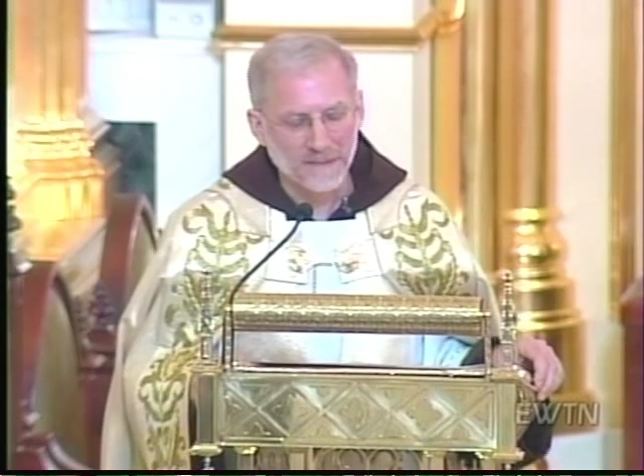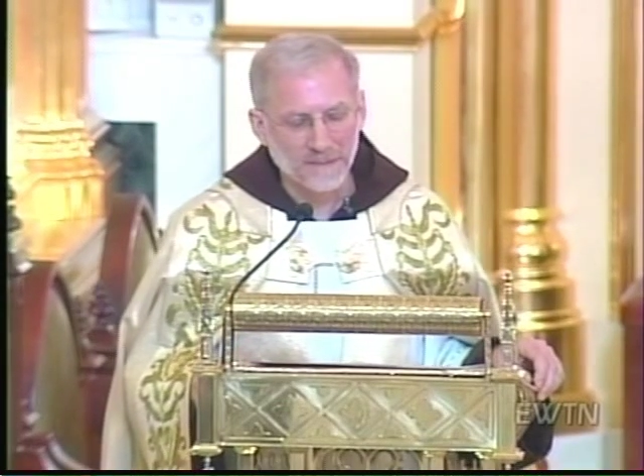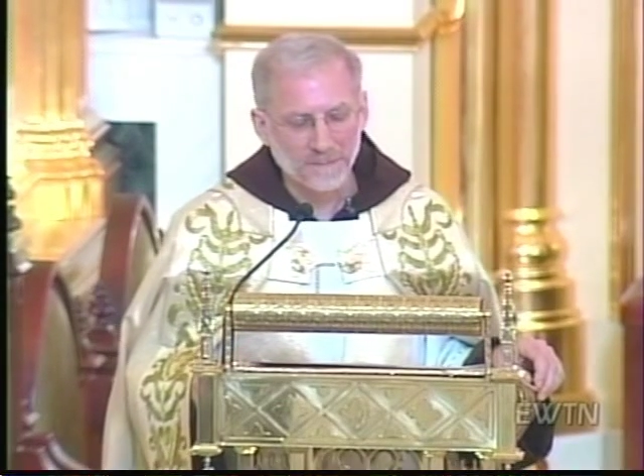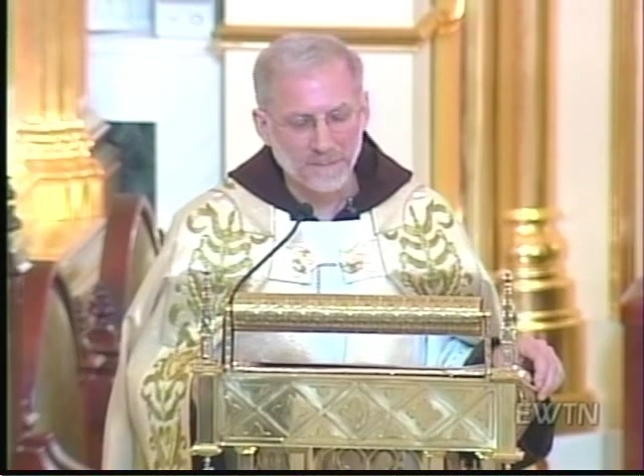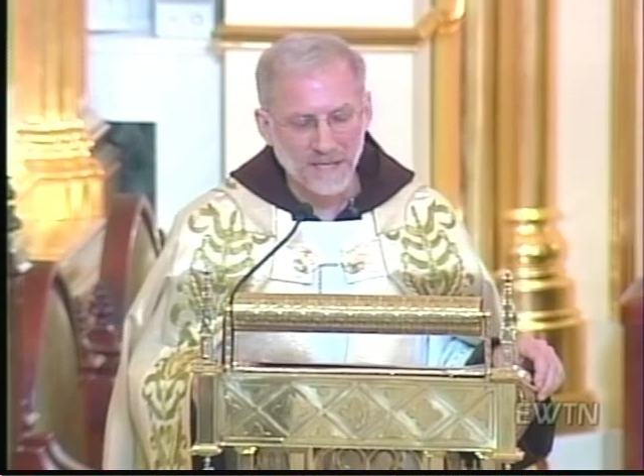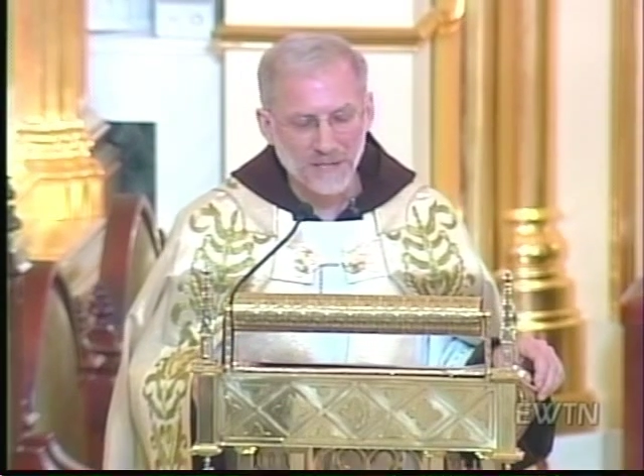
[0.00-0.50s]
the
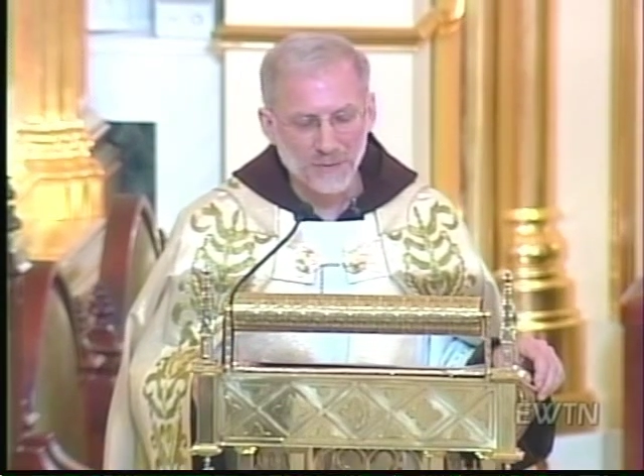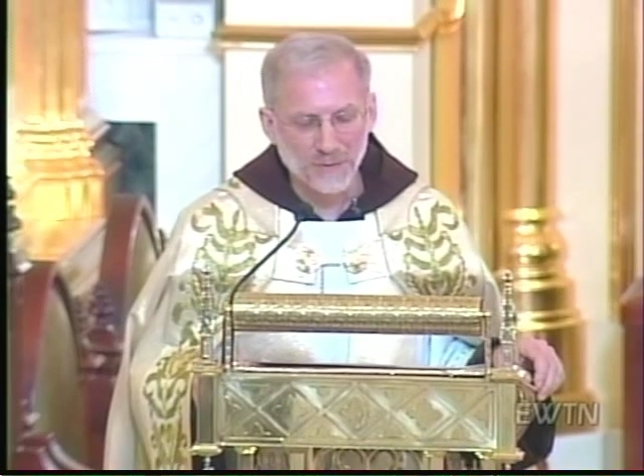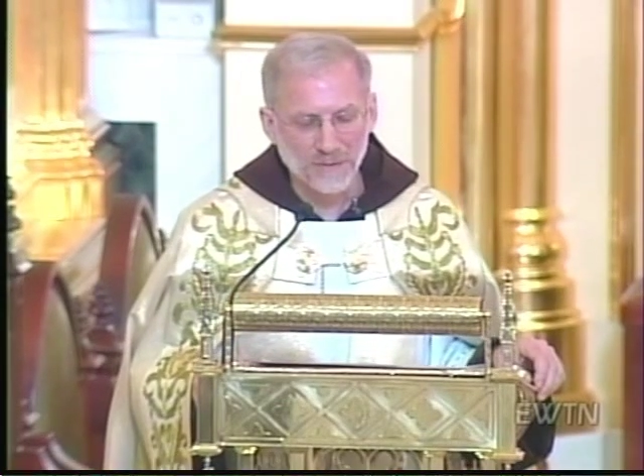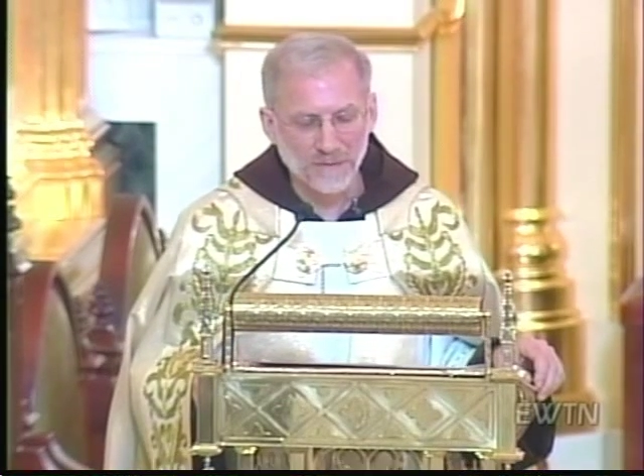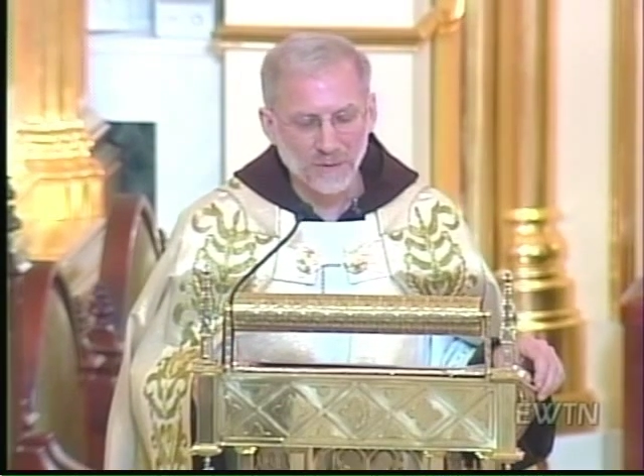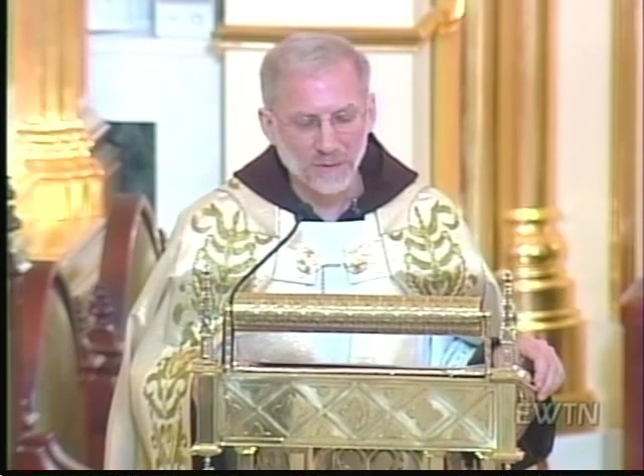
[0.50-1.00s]

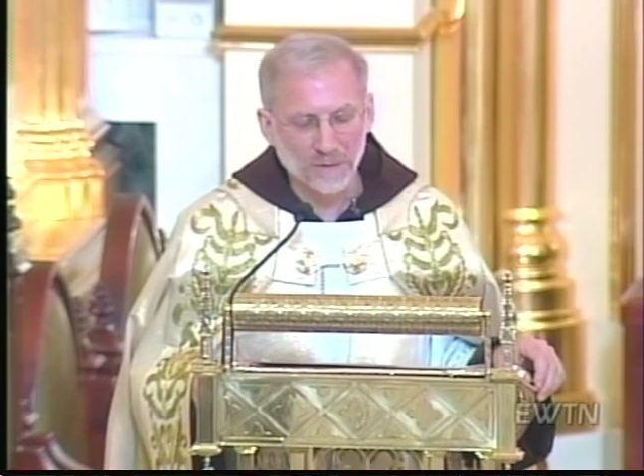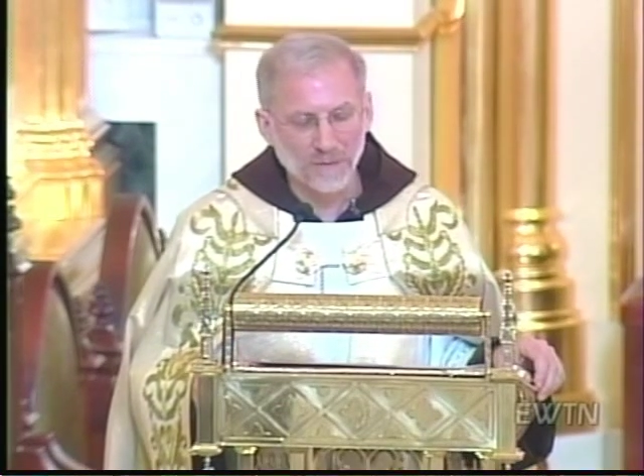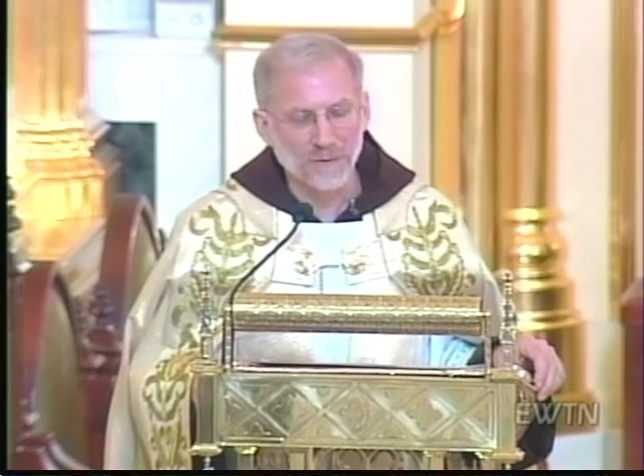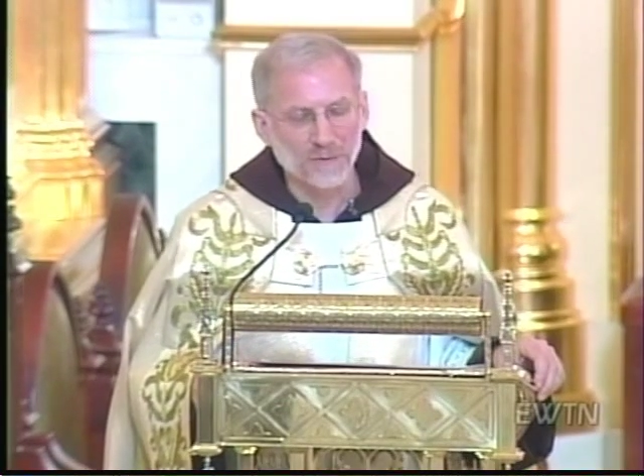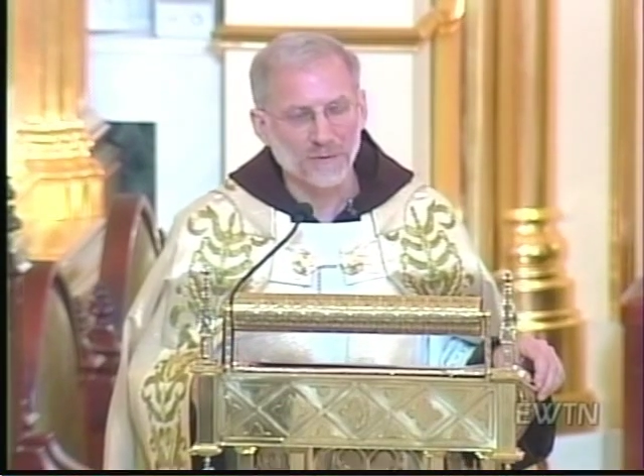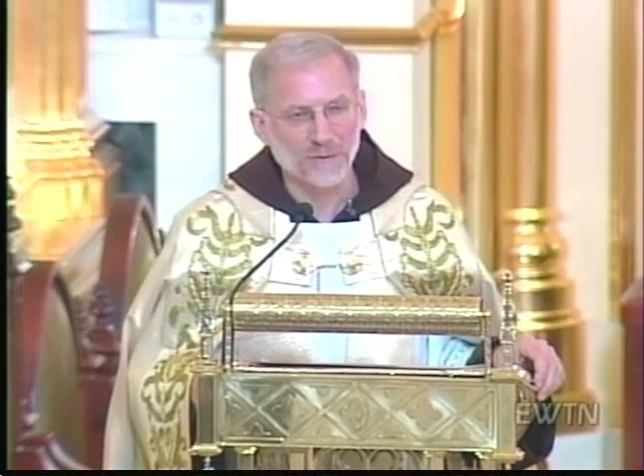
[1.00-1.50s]
patron of the
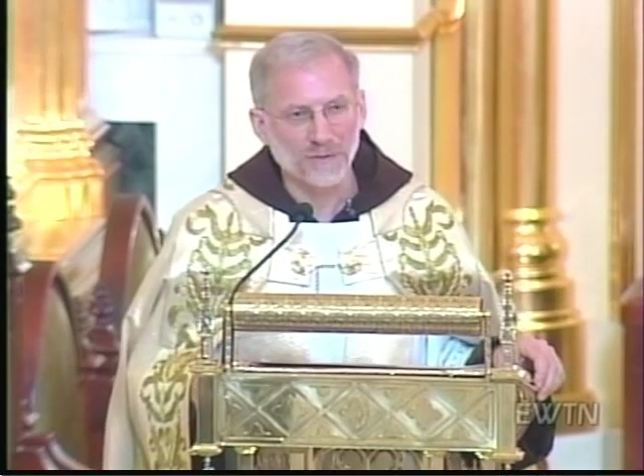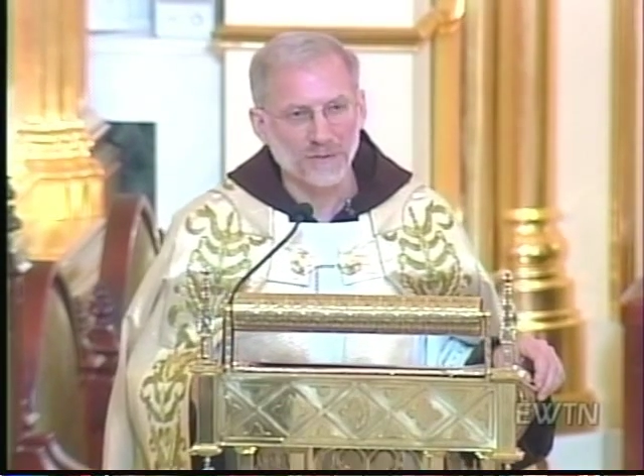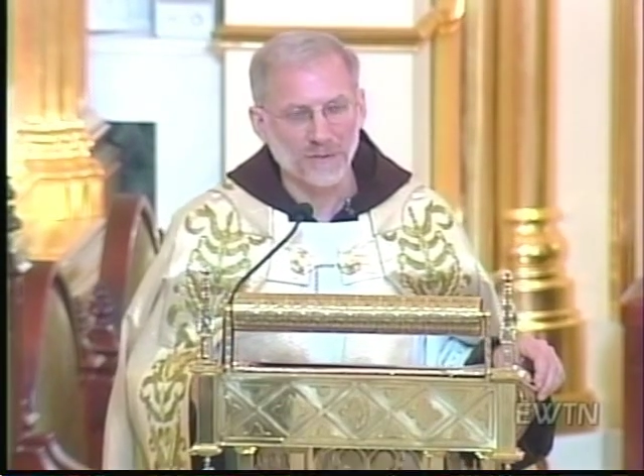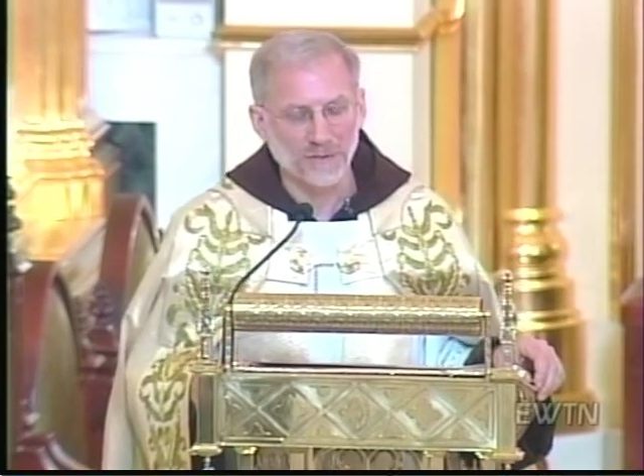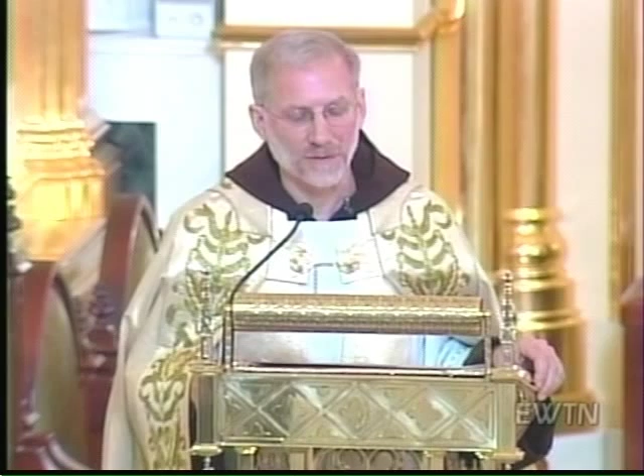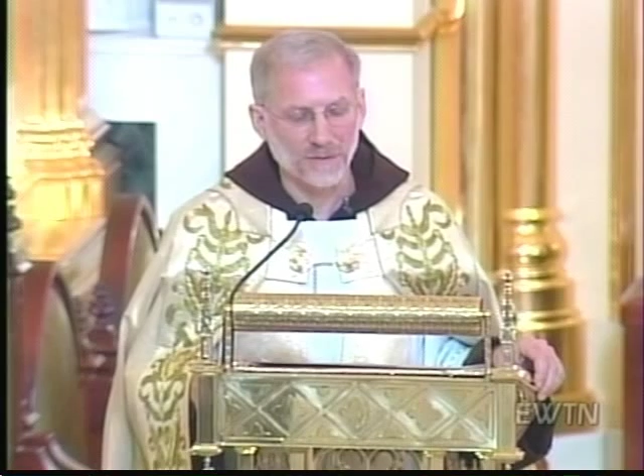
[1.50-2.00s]
Universal
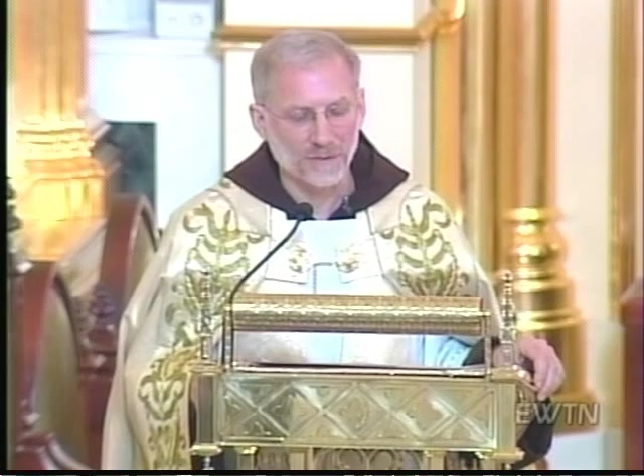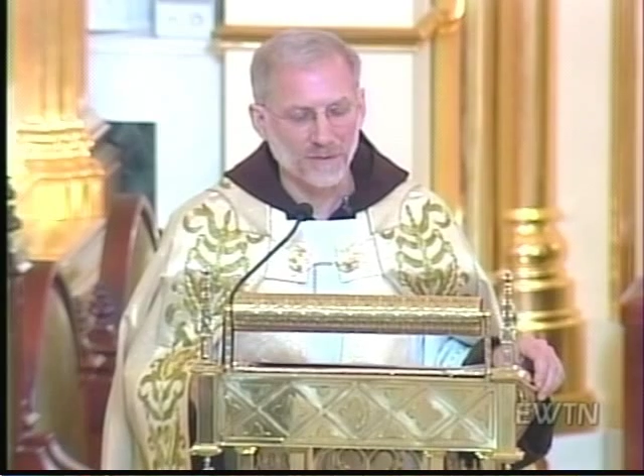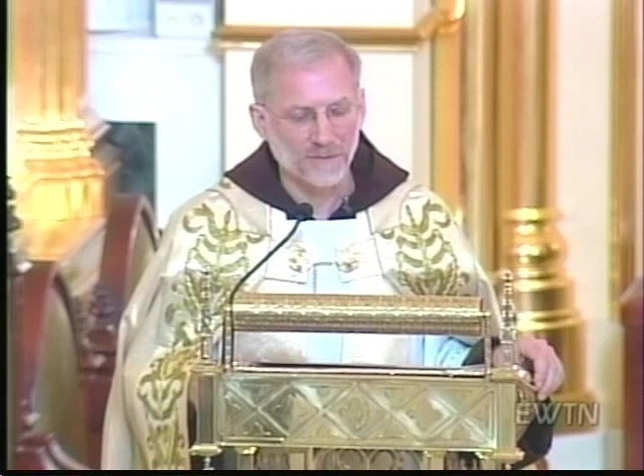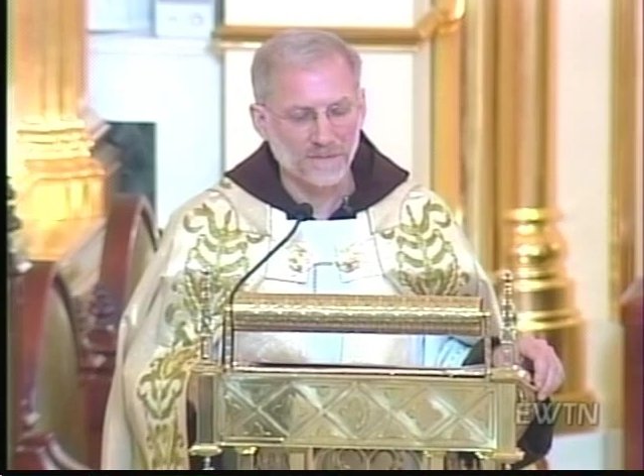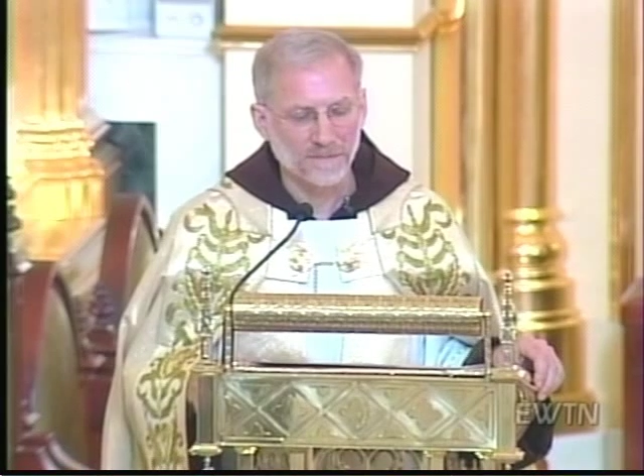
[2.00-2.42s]
Church.